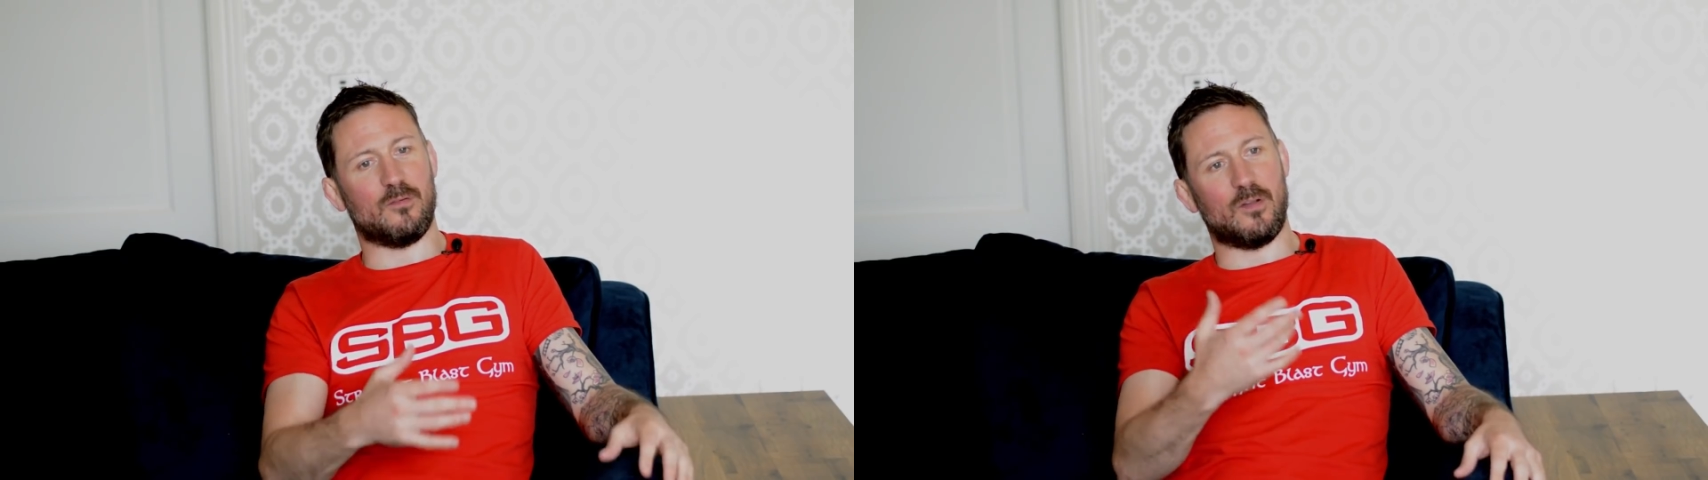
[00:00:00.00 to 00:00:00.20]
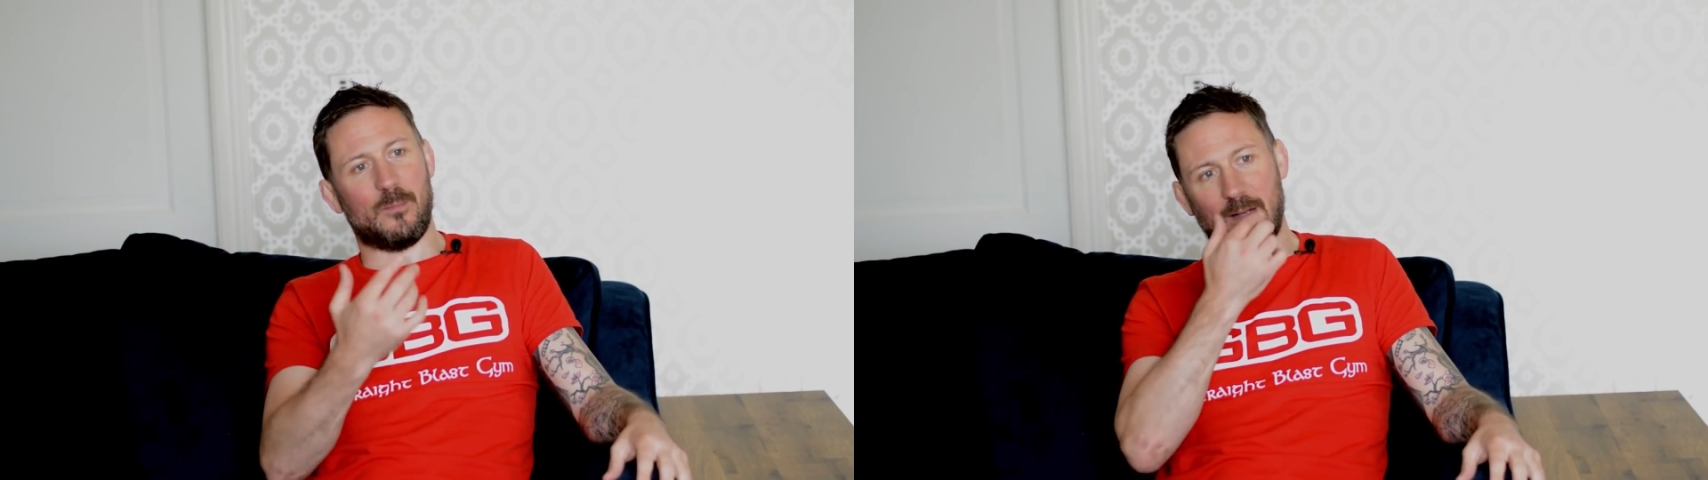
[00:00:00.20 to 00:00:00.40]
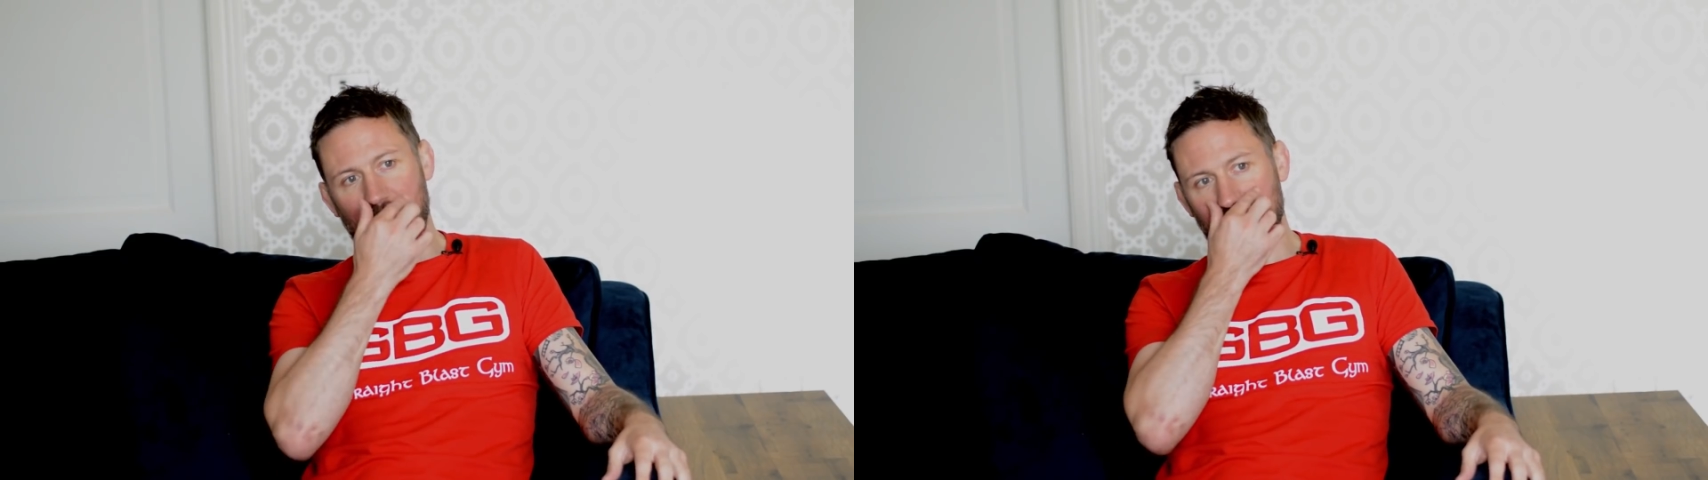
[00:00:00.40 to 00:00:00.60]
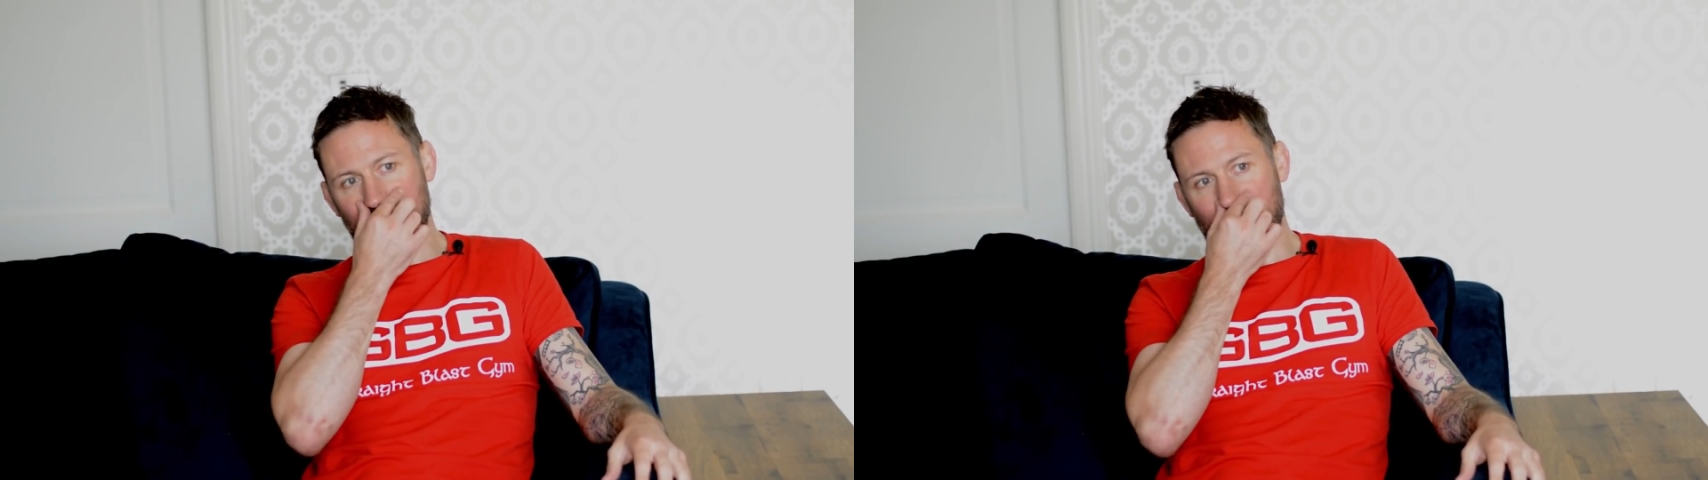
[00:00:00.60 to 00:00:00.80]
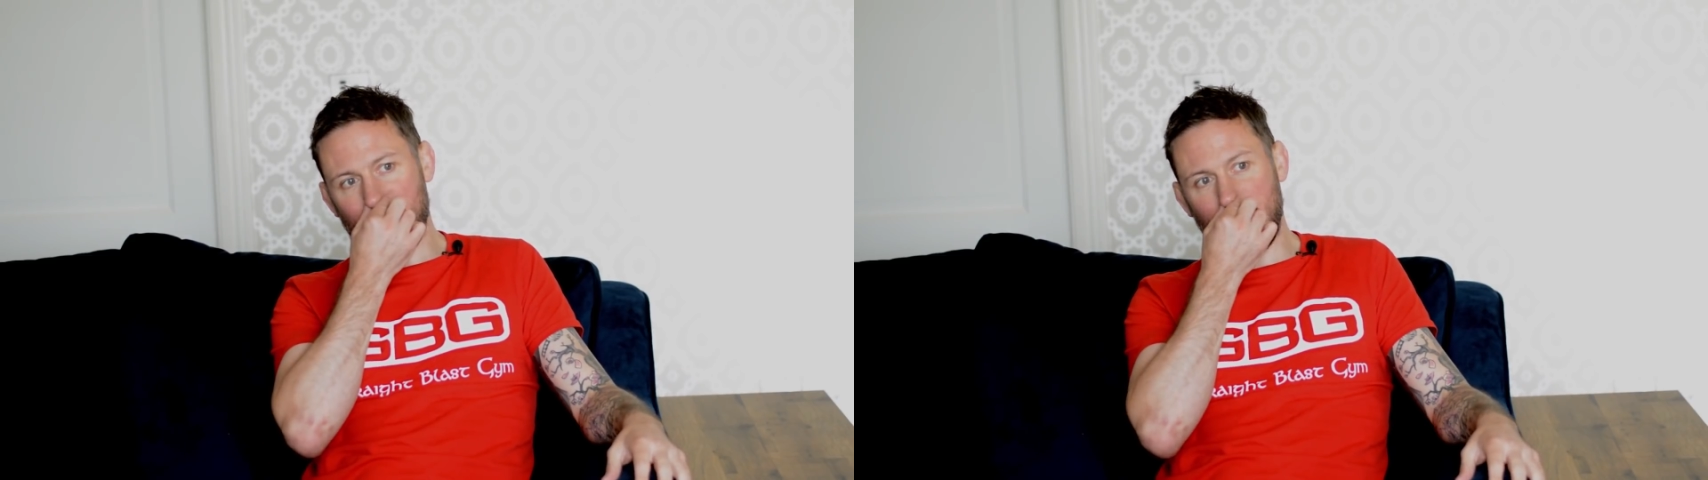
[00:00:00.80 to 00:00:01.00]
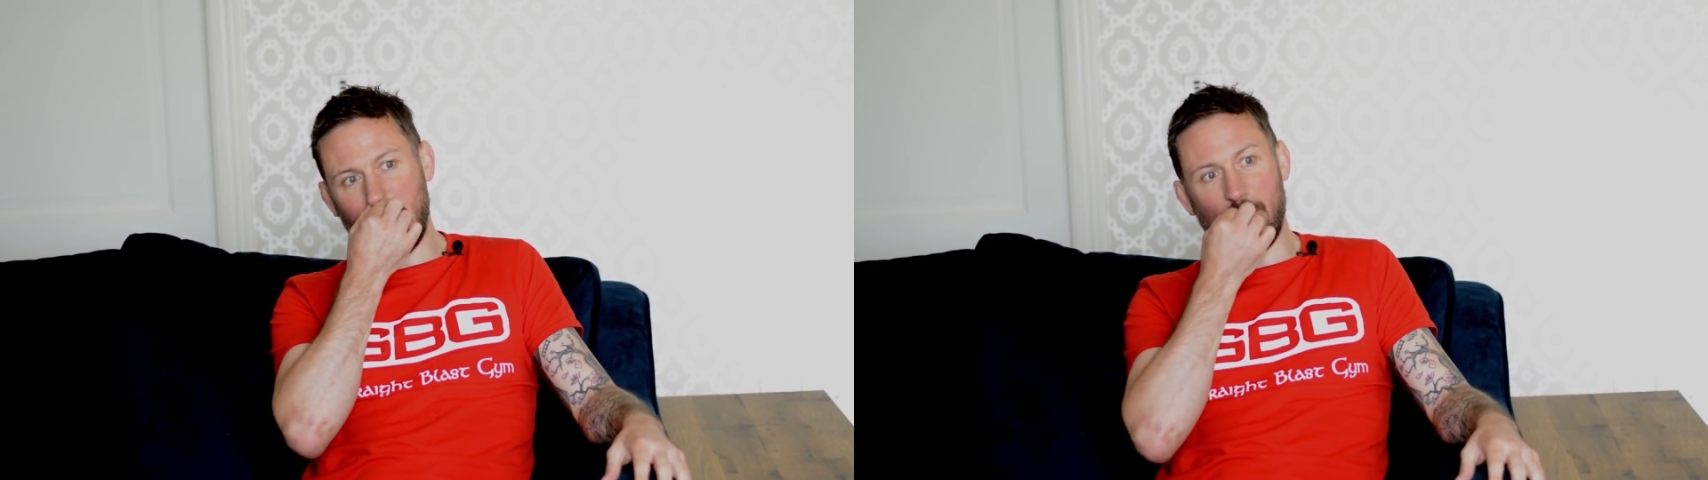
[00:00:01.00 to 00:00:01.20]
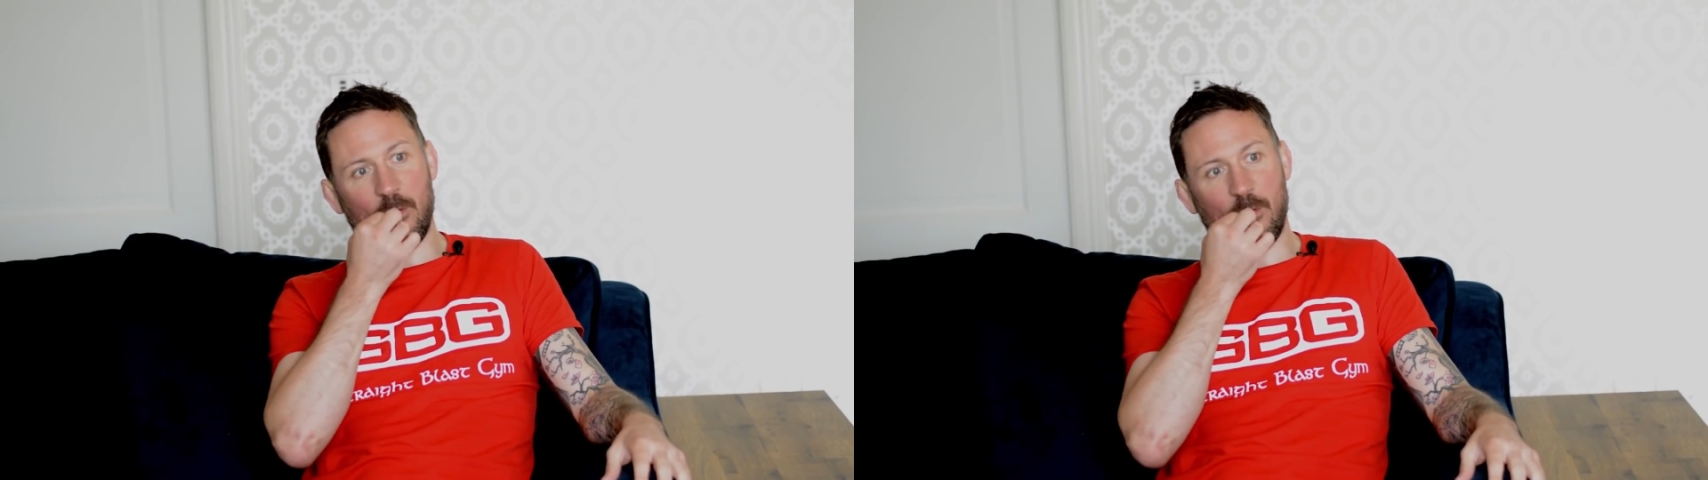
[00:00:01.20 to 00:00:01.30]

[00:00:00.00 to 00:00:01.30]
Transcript: fundamentals that I've seen